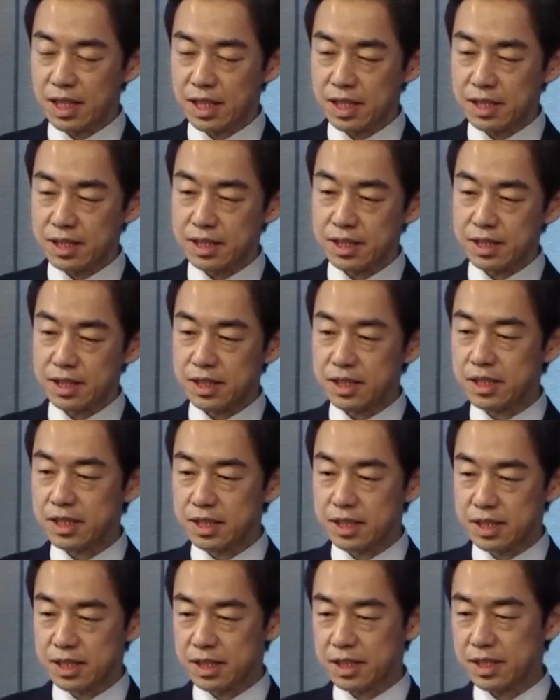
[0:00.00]

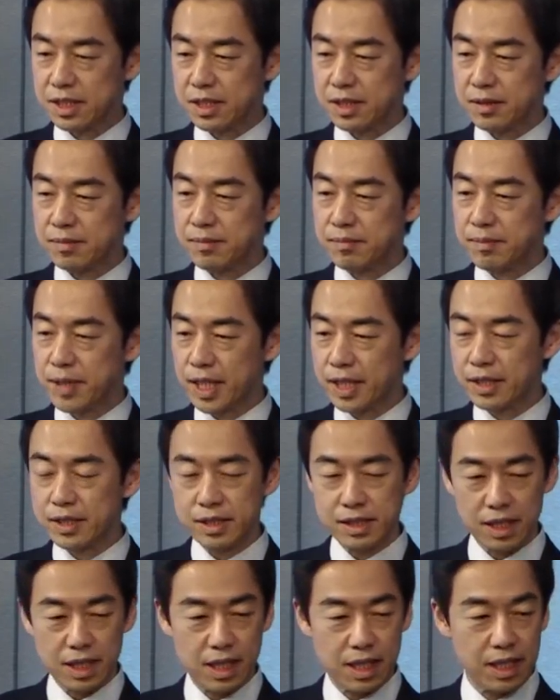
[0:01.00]
didn't make
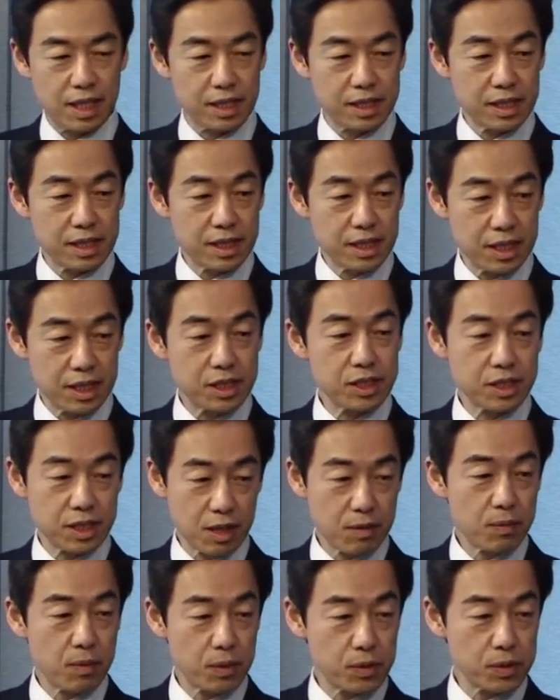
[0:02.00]
its
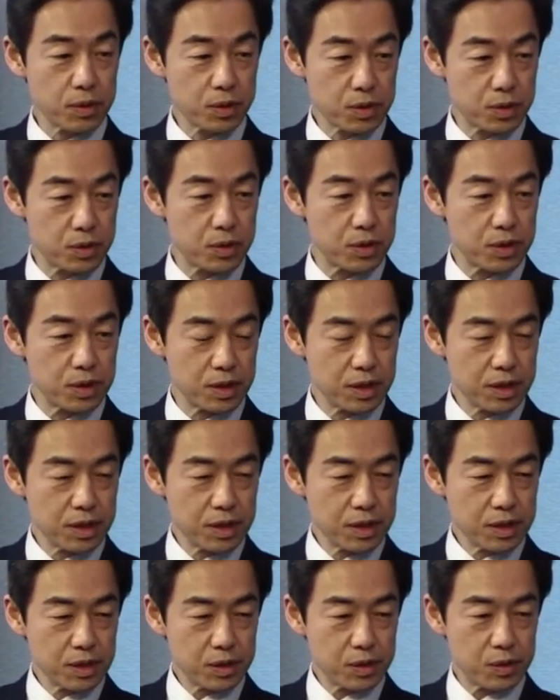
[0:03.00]
effort to,
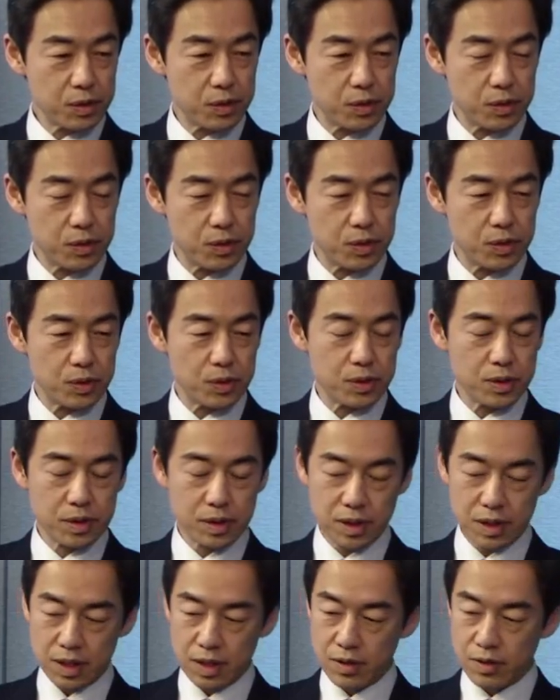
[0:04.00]
uh,
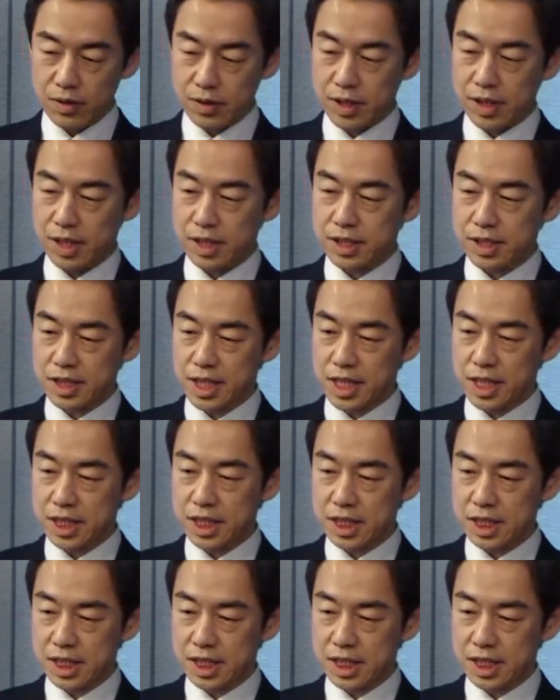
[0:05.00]
how can I say,